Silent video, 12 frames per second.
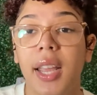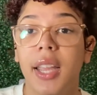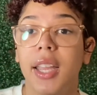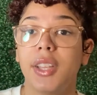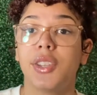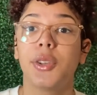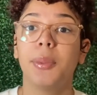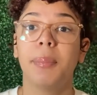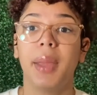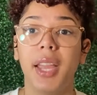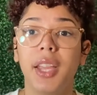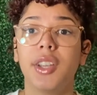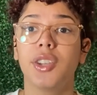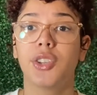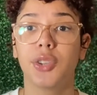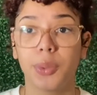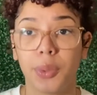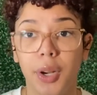is to make
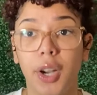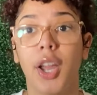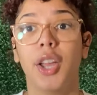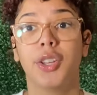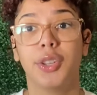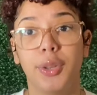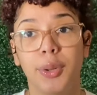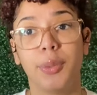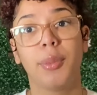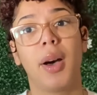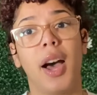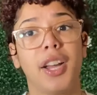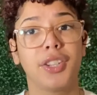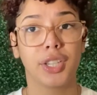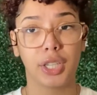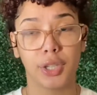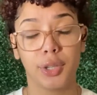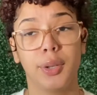sure you
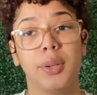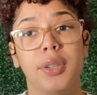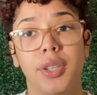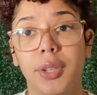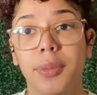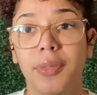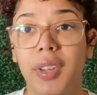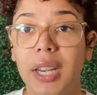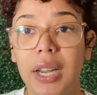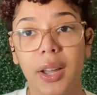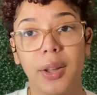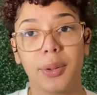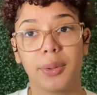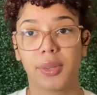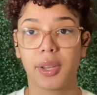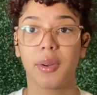watch YouTube videos.